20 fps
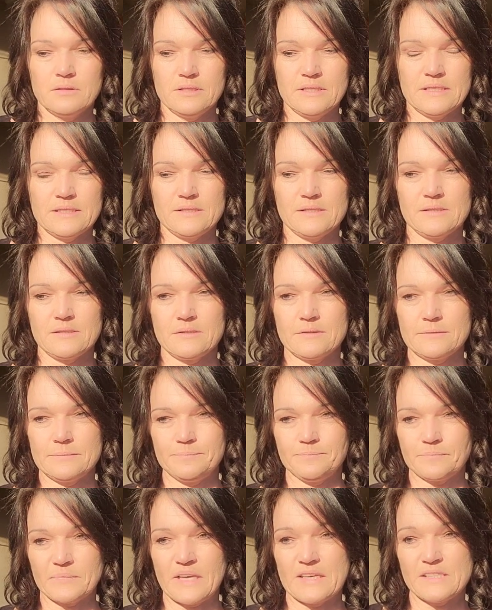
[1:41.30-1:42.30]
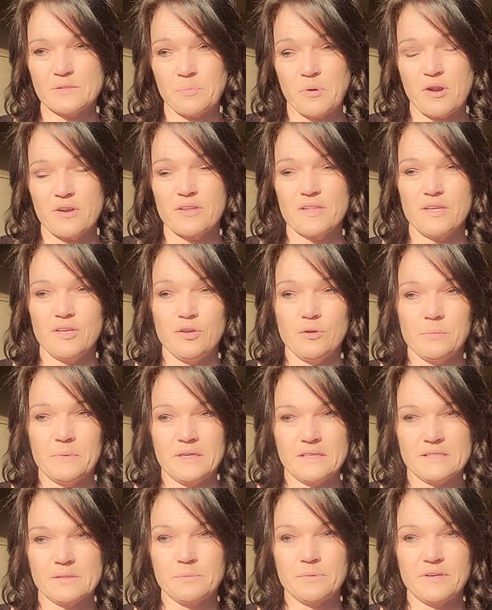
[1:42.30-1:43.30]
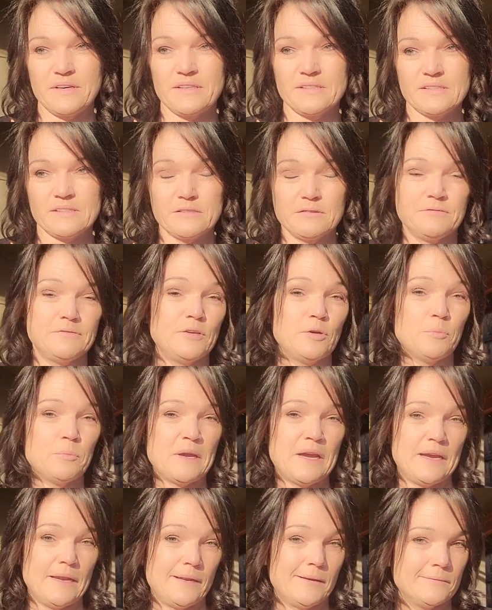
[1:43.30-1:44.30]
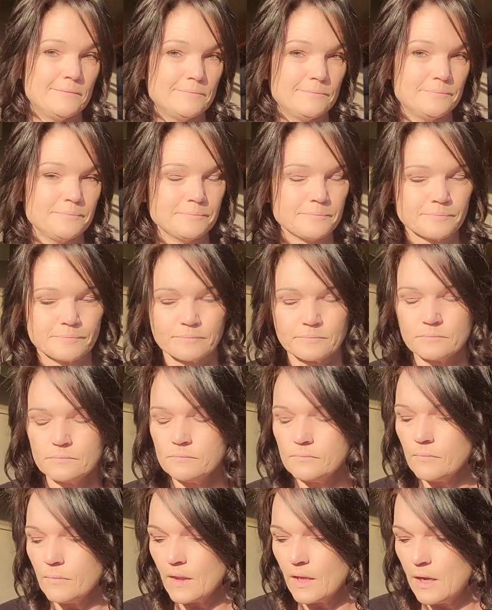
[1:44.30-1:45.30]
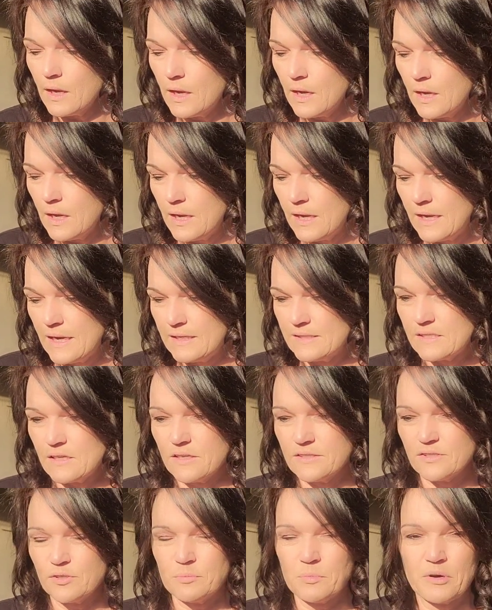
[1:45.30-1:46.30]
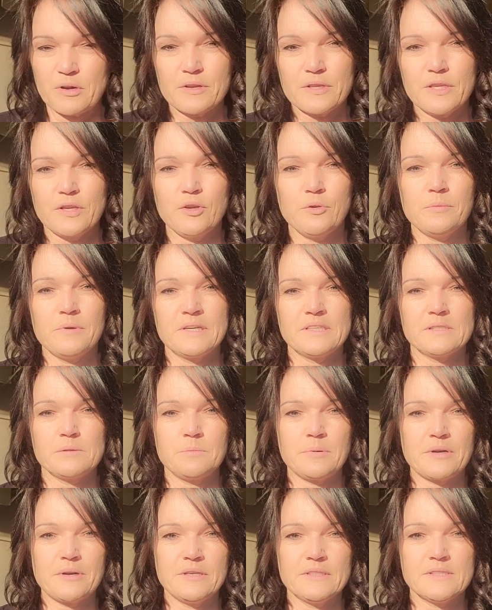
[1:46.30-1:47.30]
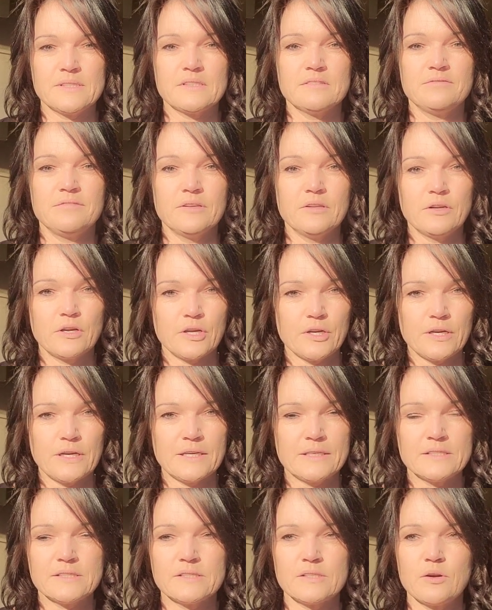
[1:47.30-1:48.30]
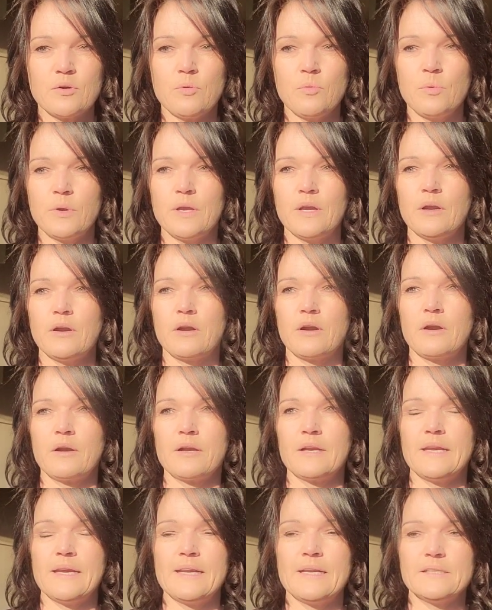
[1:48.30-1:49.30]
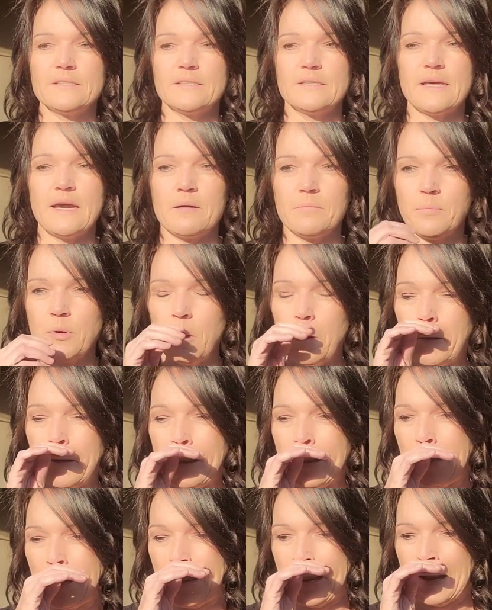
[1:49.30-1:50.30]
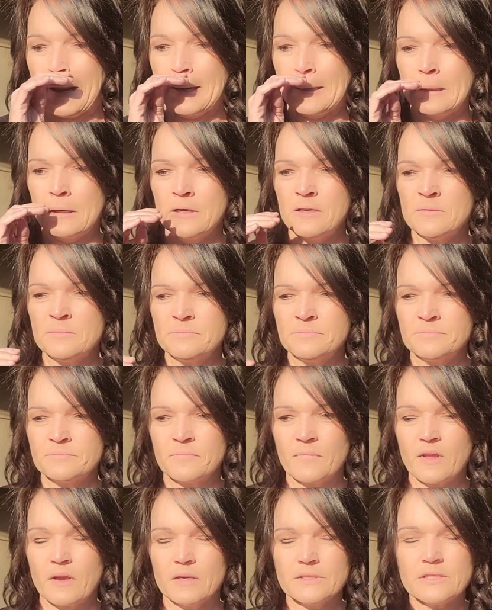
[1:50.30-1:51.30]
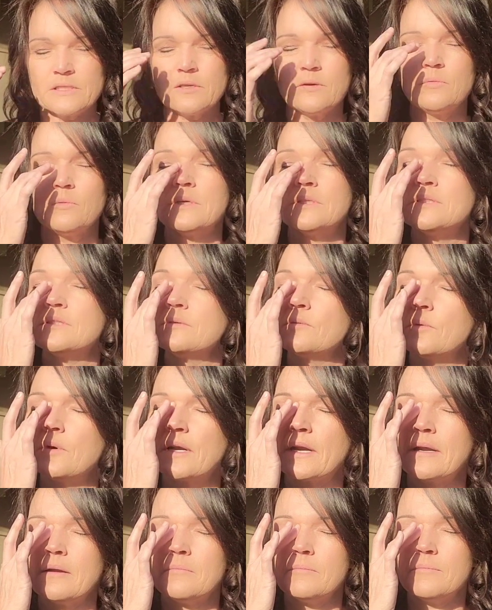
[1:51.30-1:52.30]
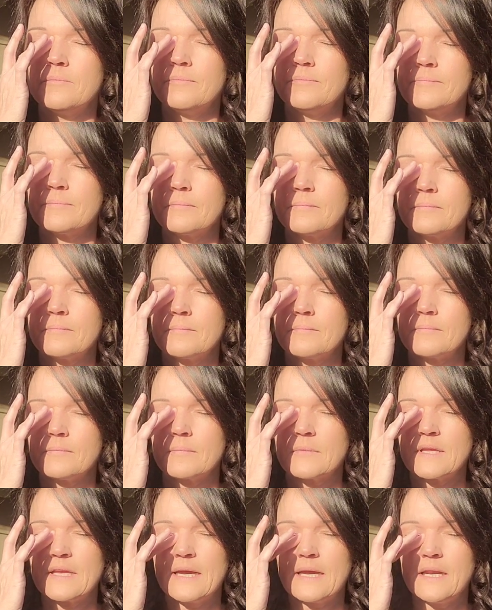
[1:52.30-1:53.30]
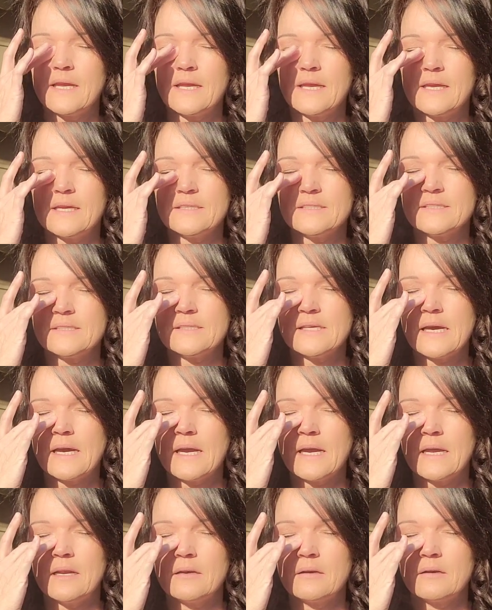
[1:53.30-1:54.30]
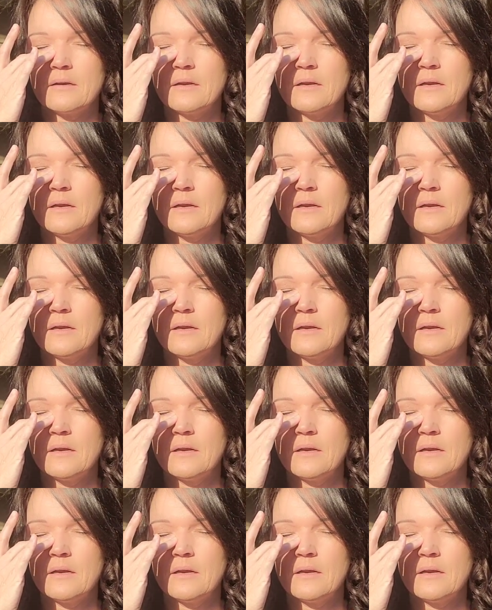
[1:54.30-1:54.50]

this. It's part of the human experience to feel pain. It's also part of the human experience to feel good. So we are getting to that point. And also what I'm getting is that